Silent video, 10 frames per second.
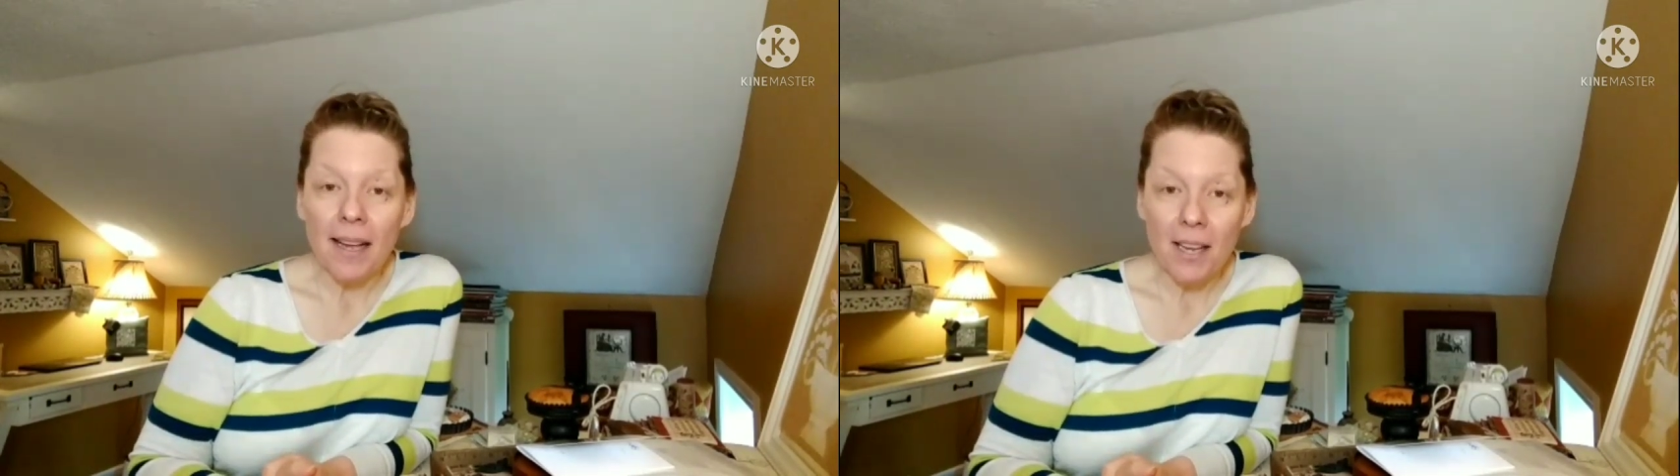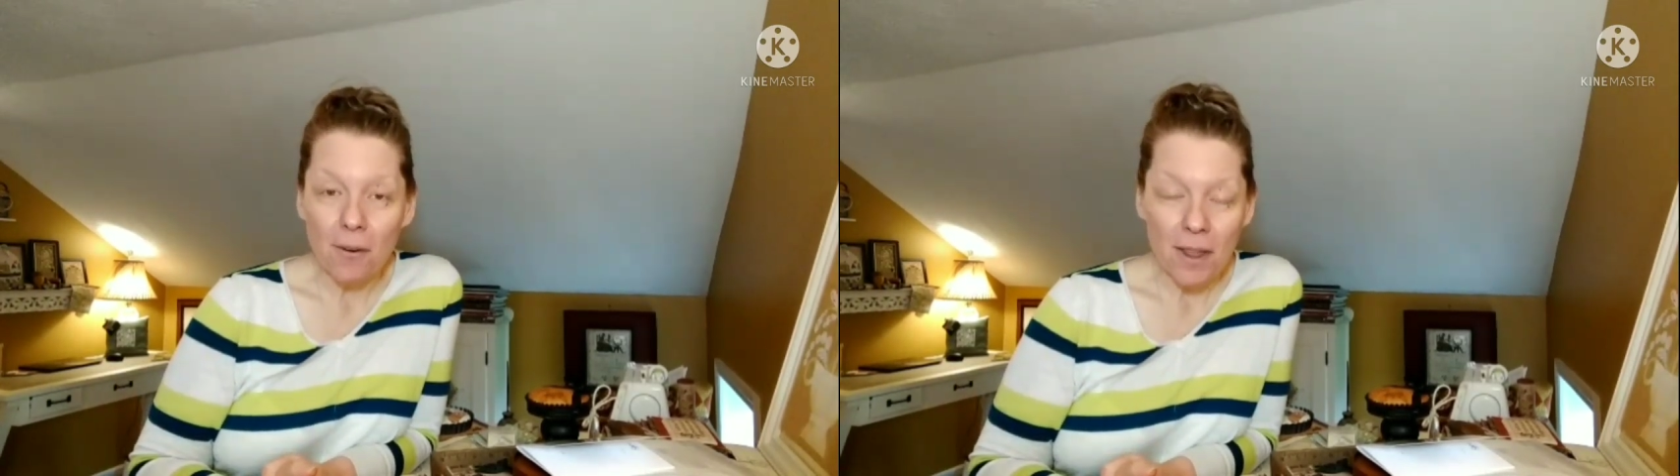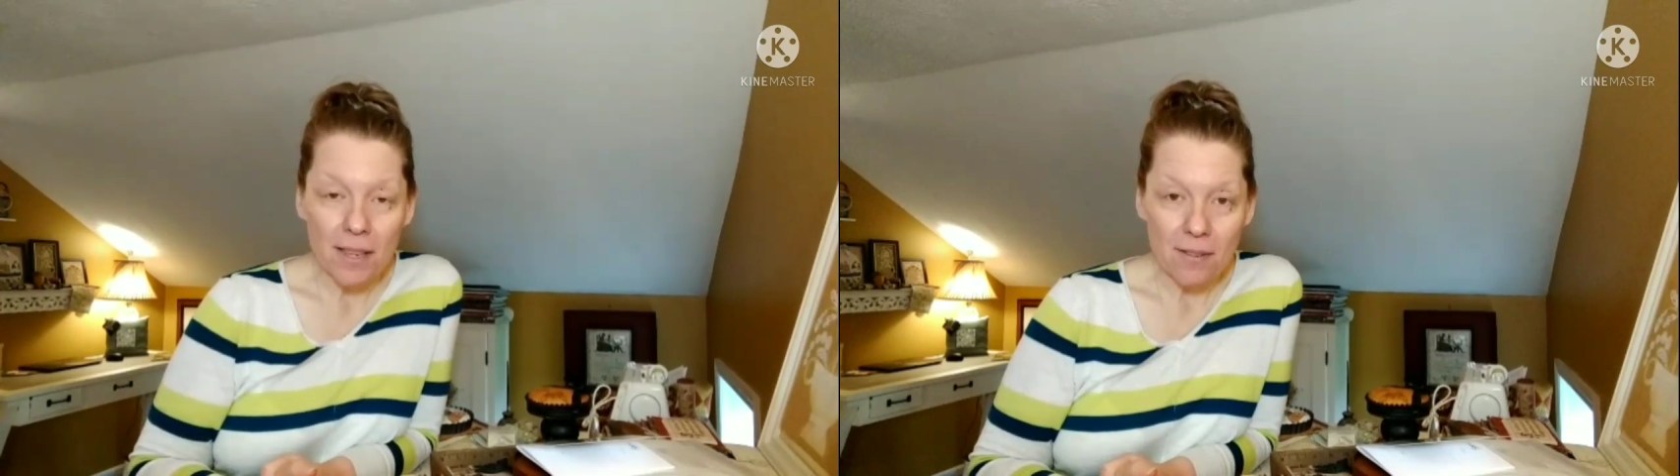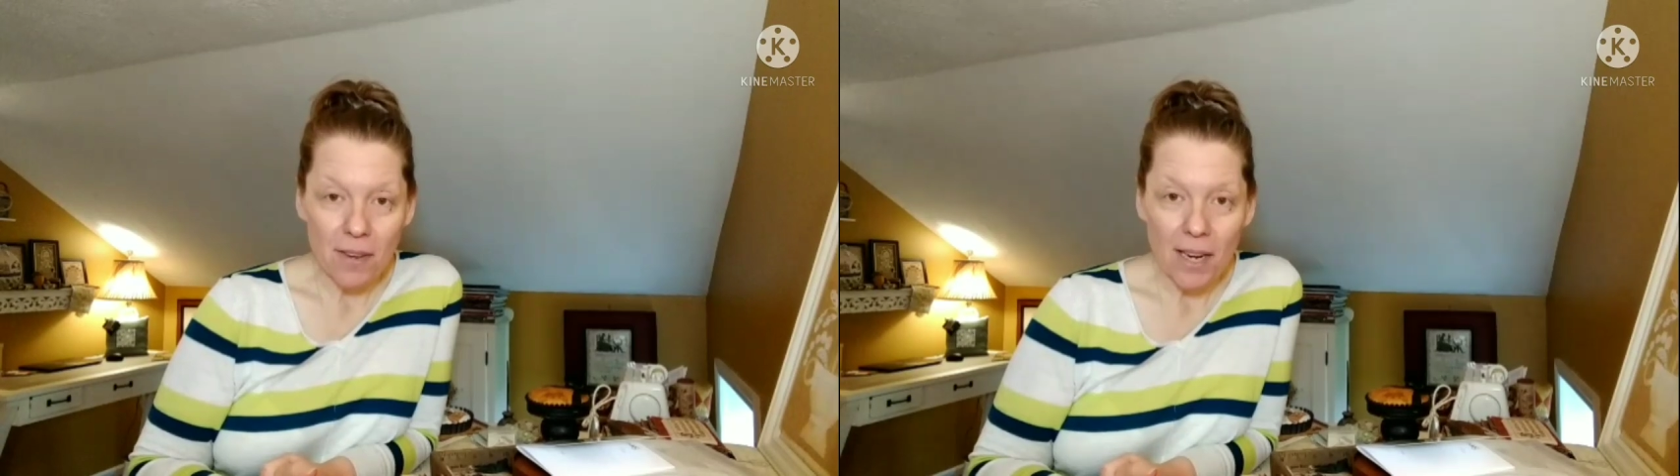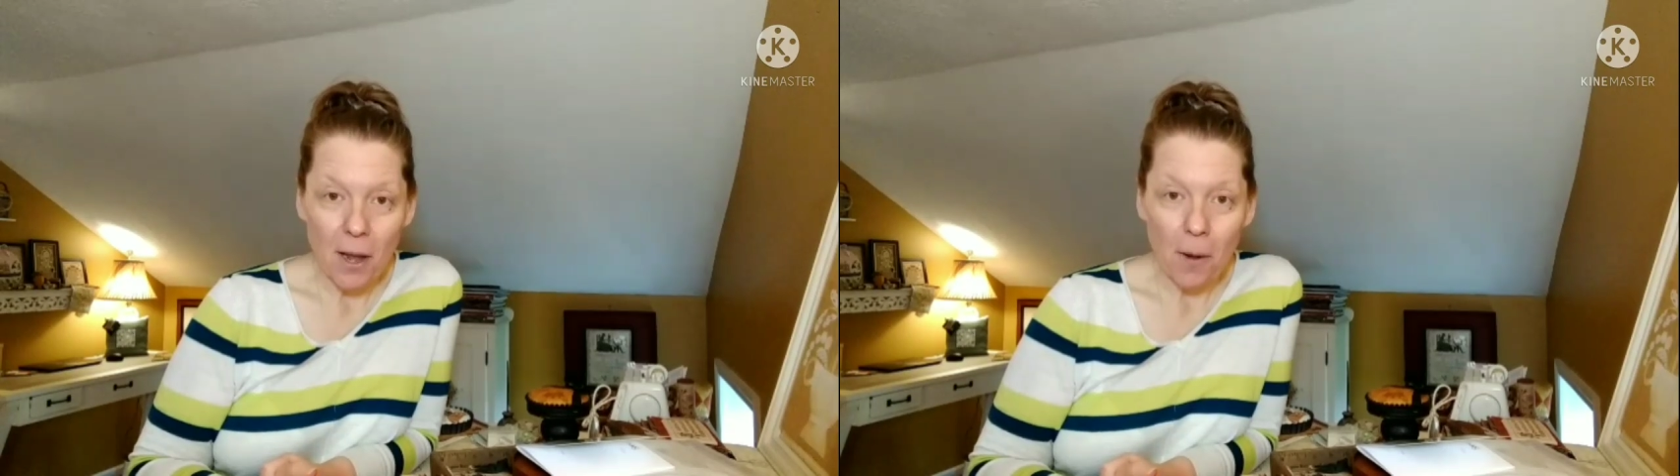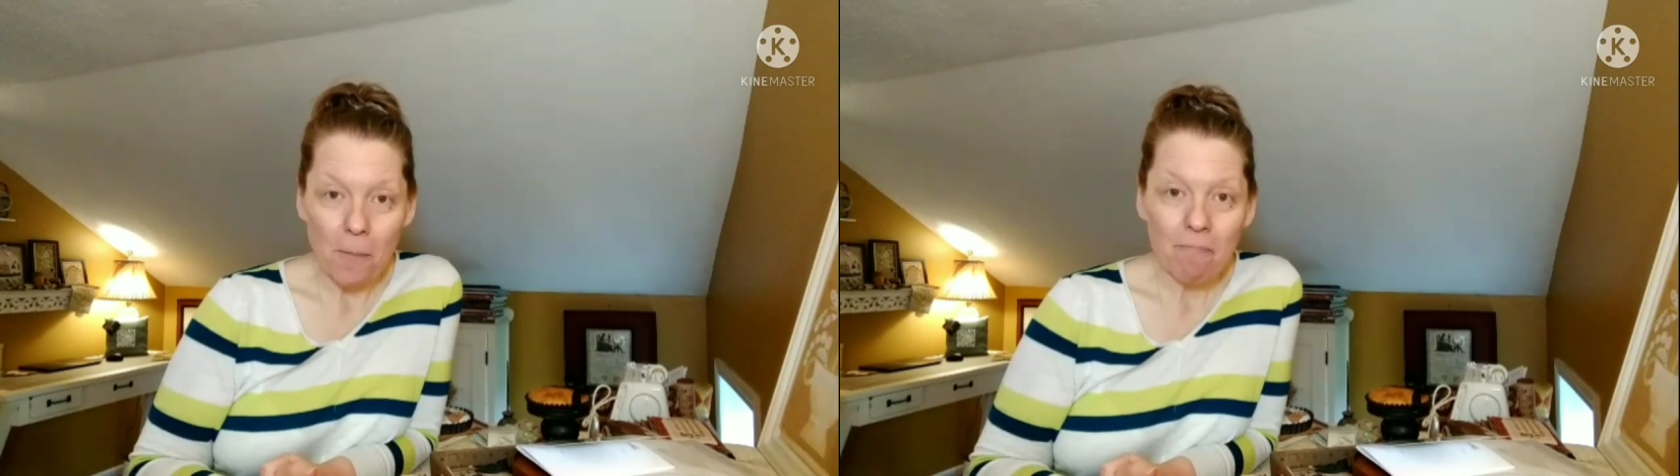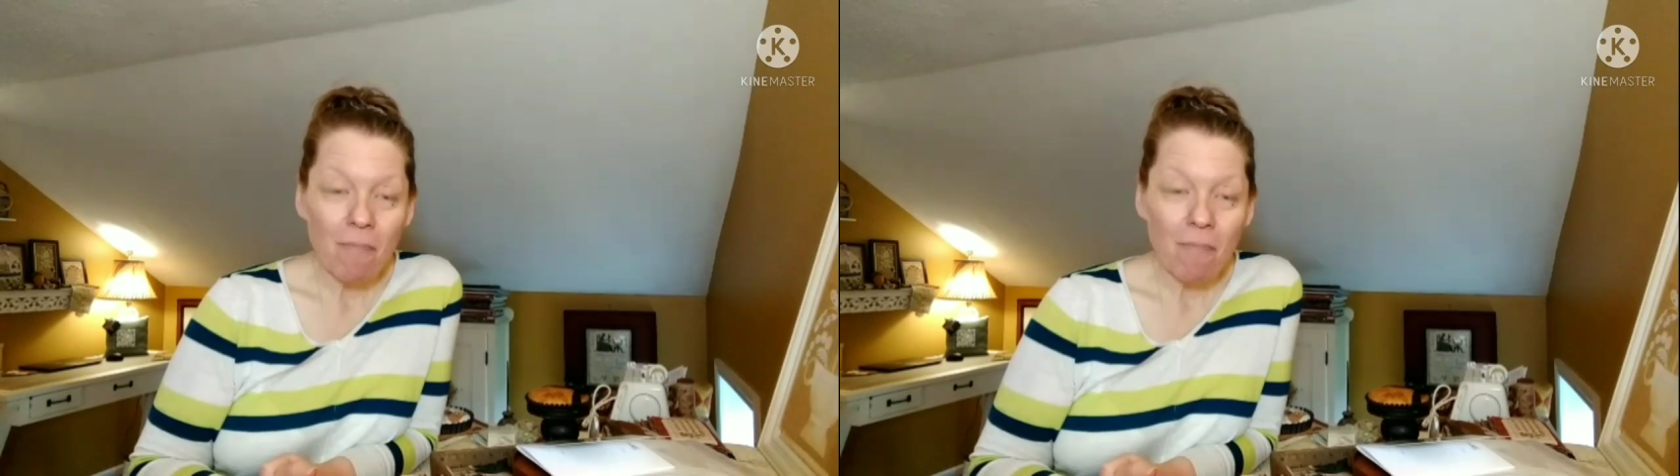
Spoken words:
here in this video.